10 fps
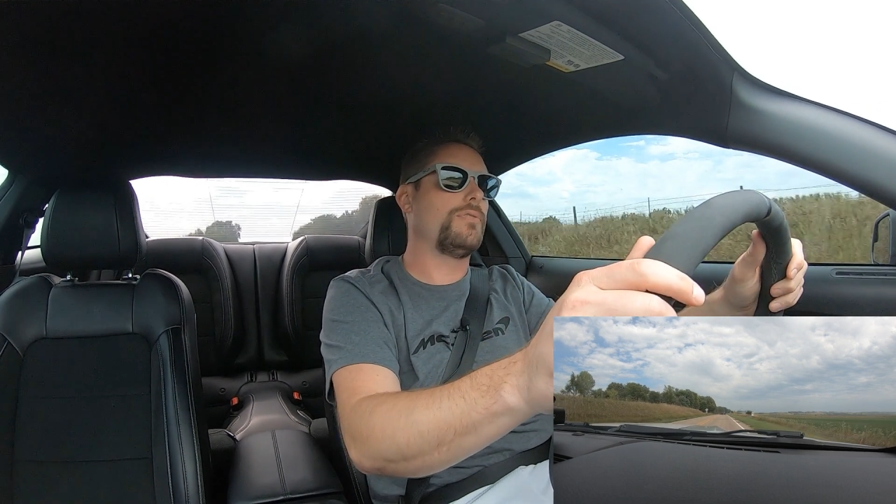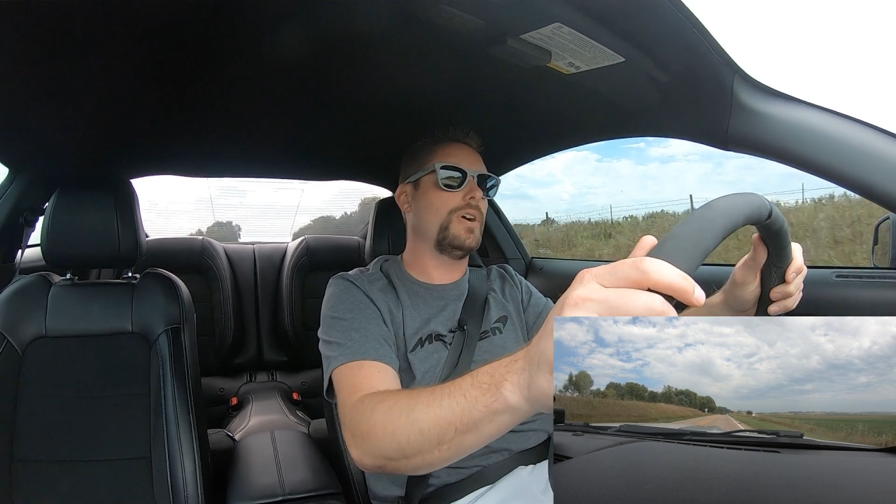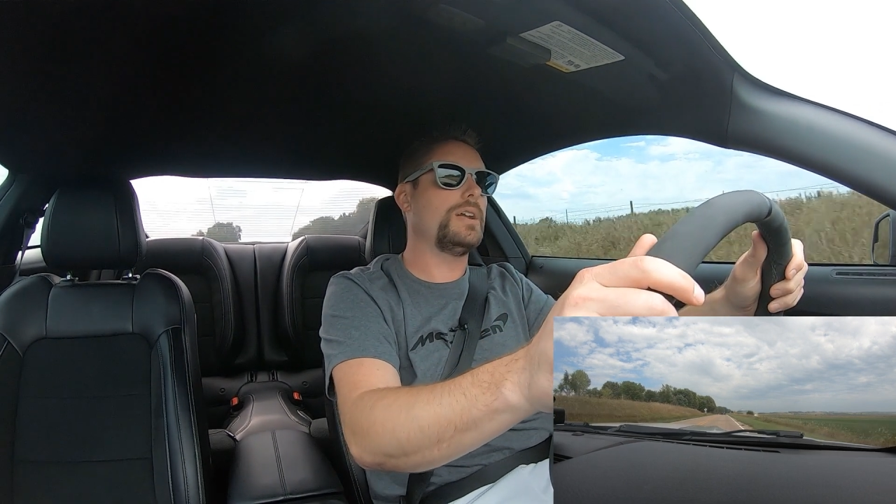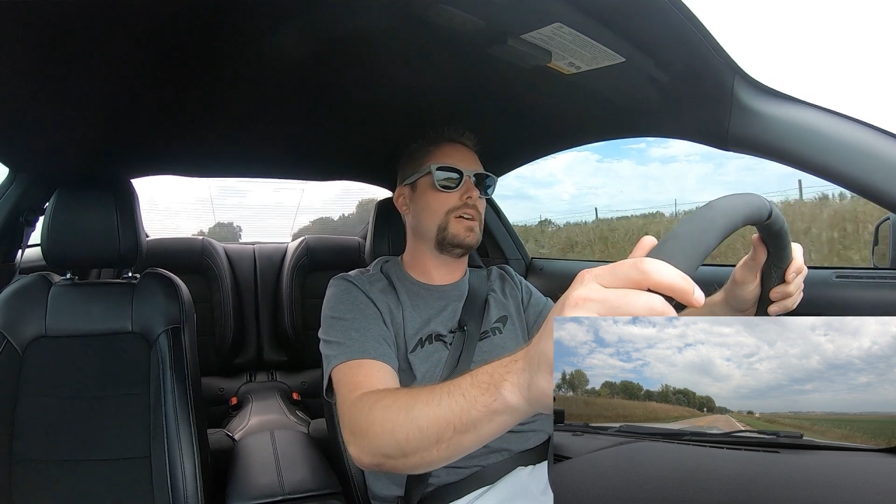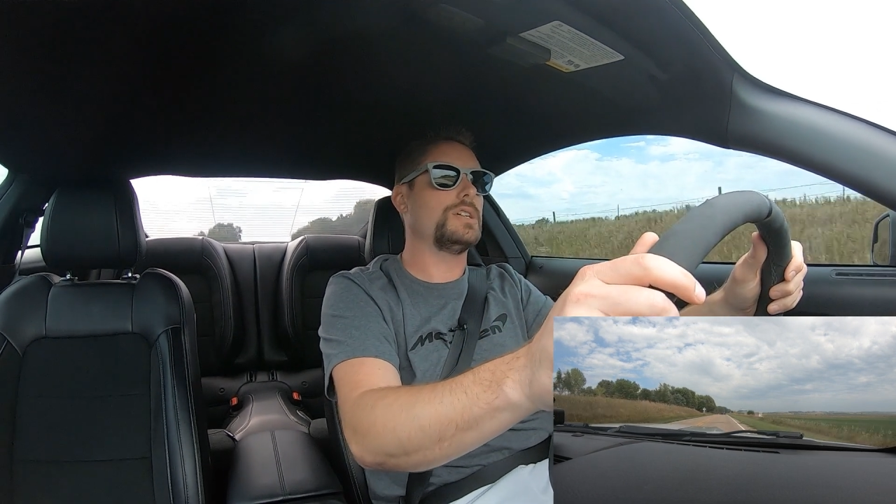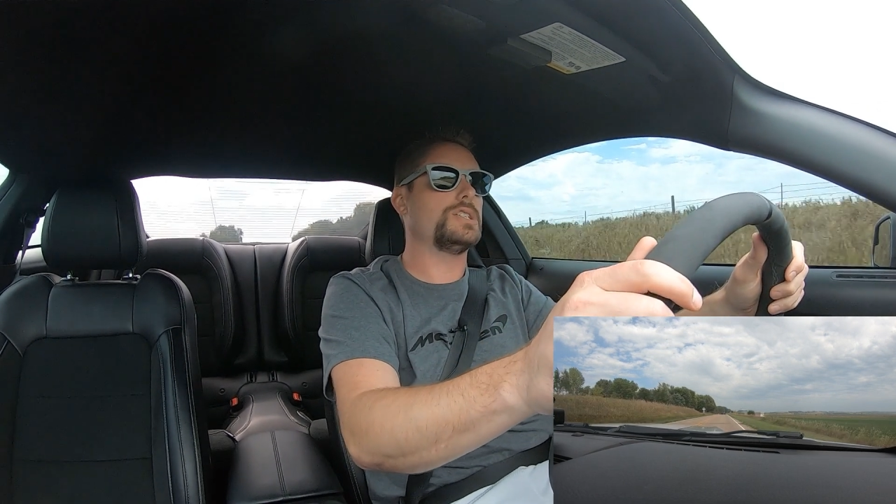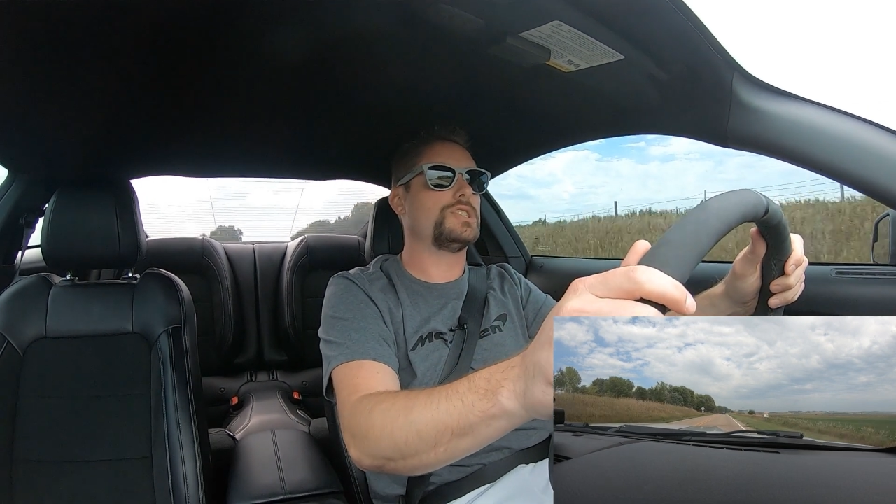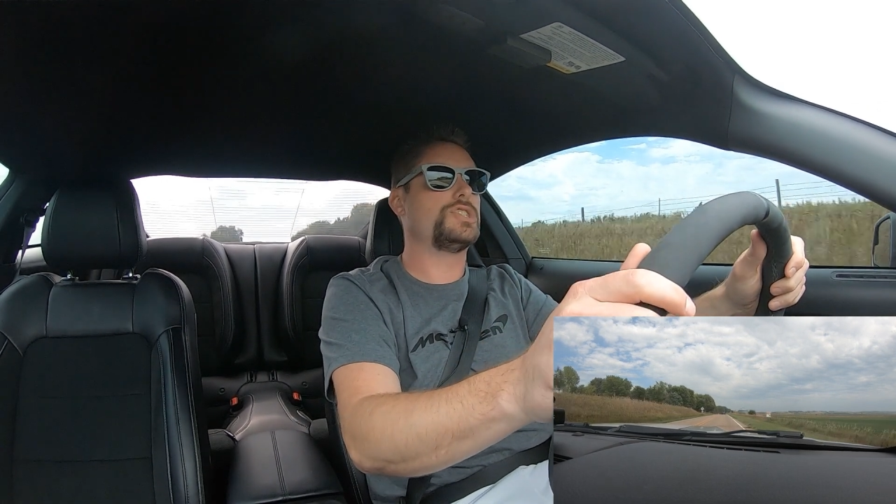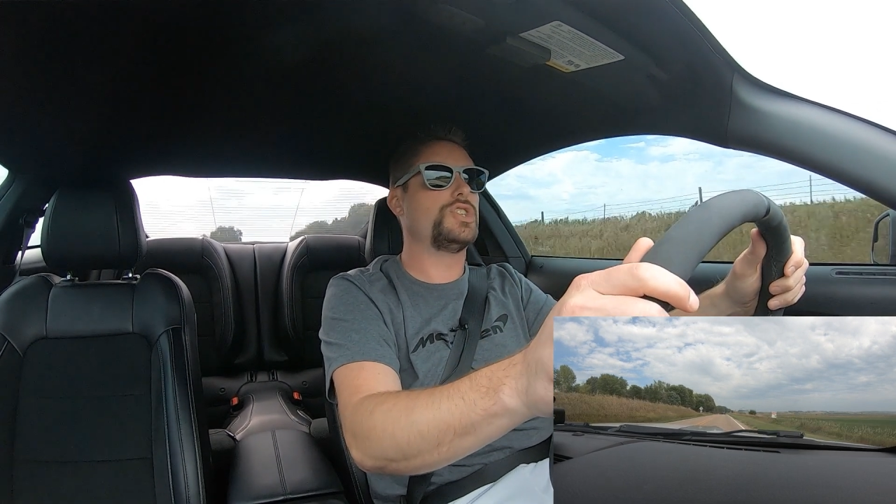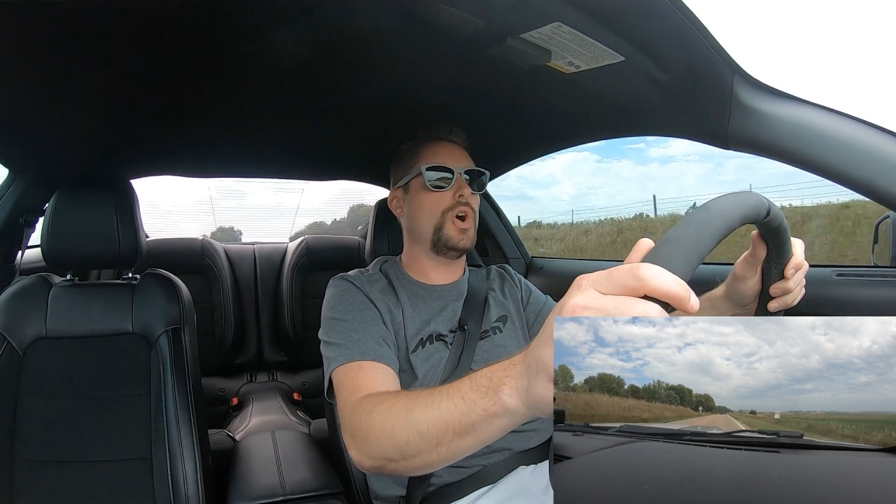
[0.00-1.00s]
front are
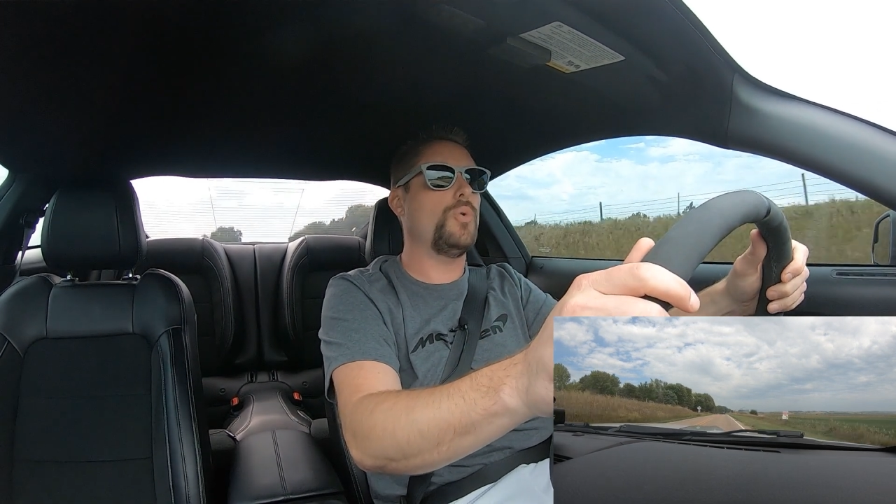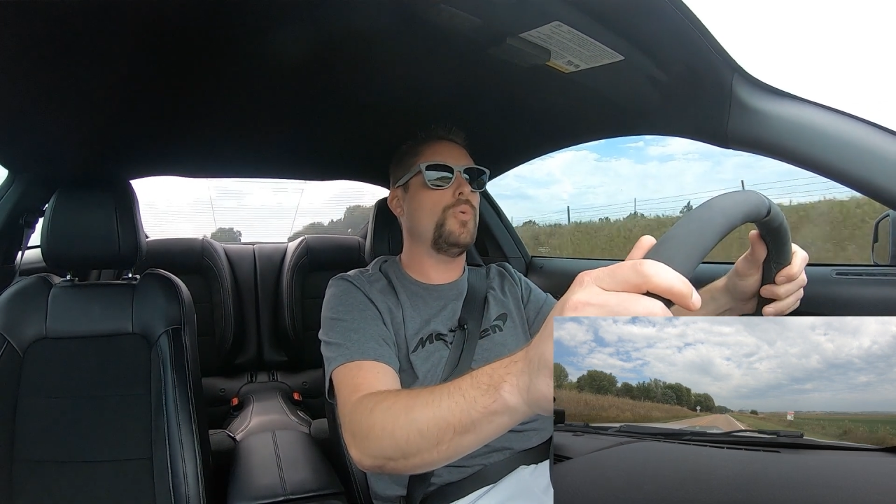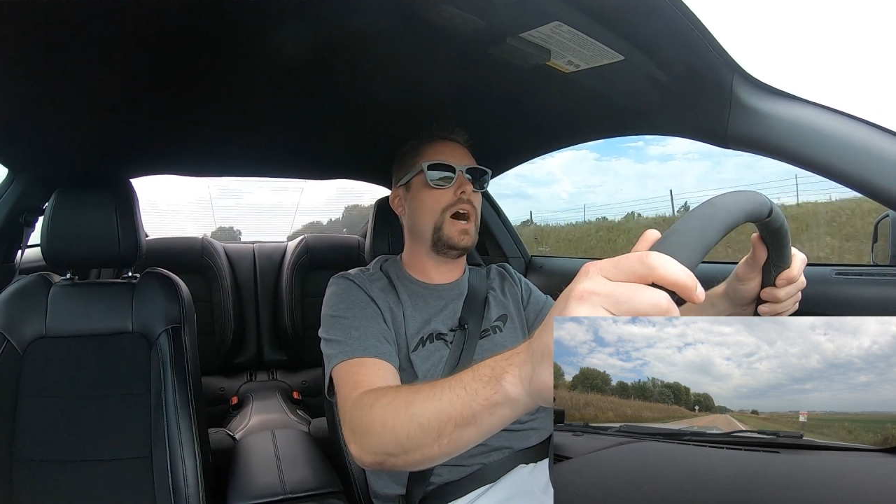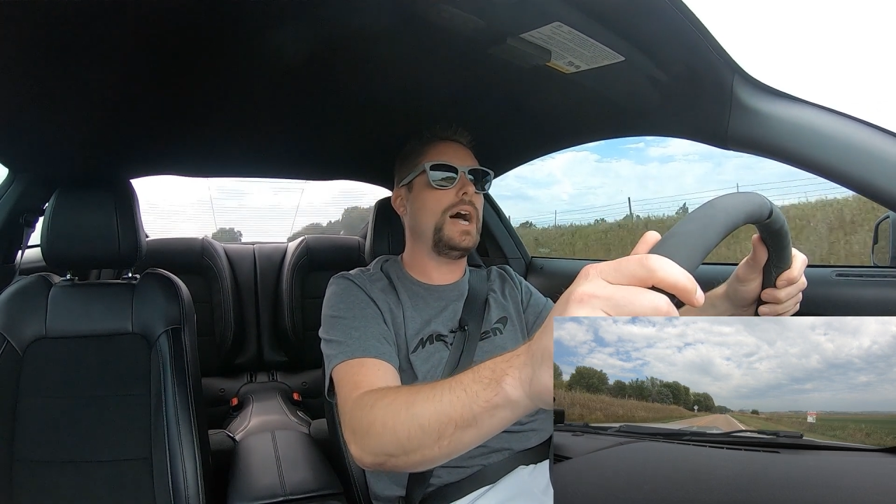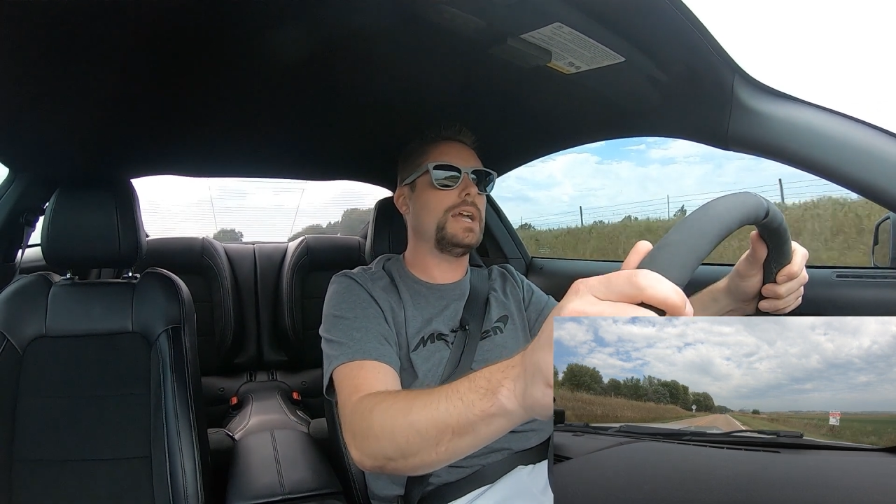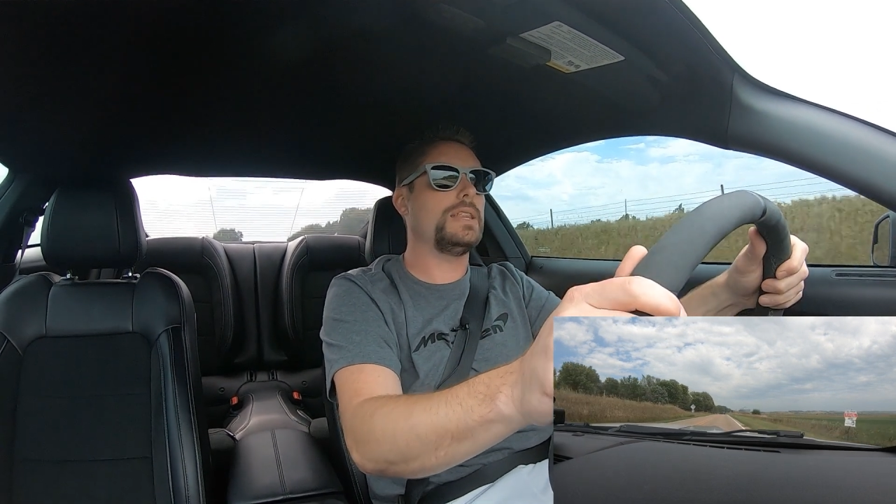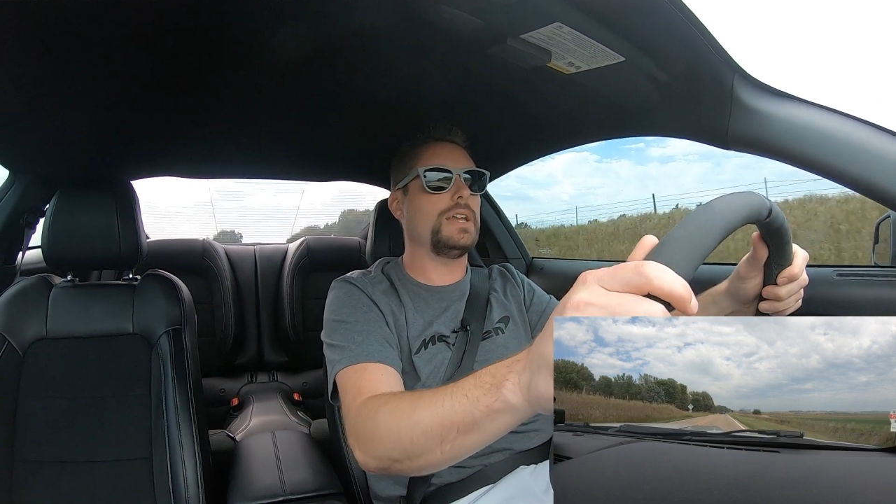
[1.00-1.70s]
just so wide